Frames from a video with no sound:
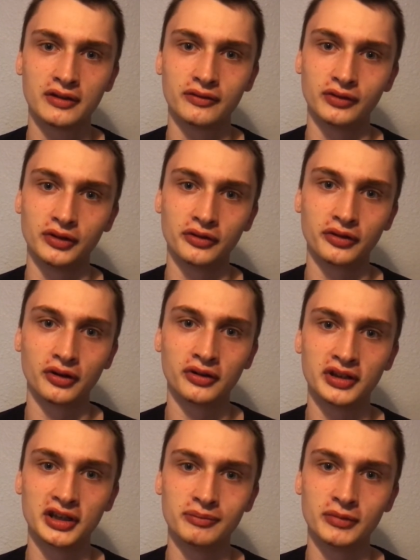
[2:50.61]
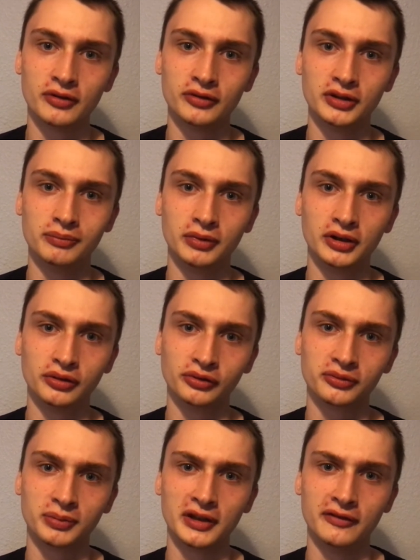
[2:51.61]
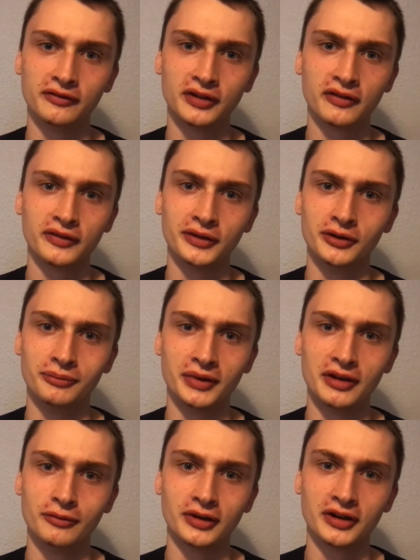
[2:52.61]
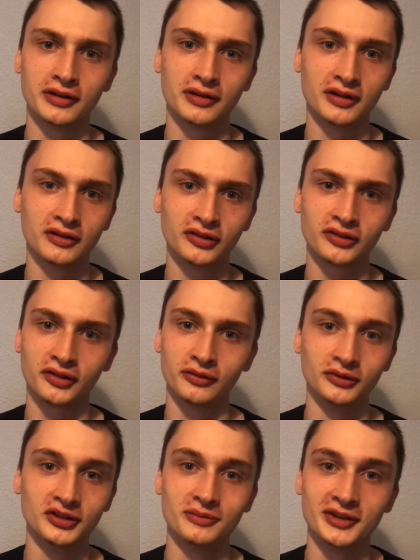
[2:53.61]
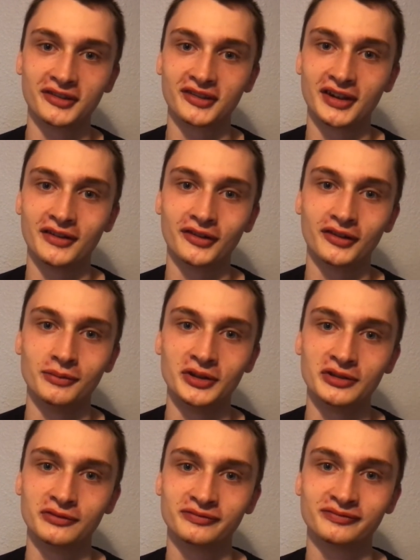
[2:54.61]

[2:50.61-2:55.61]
for the 38 million, but you'll spend 50 on Ben White? It just doesn't really make sense to me.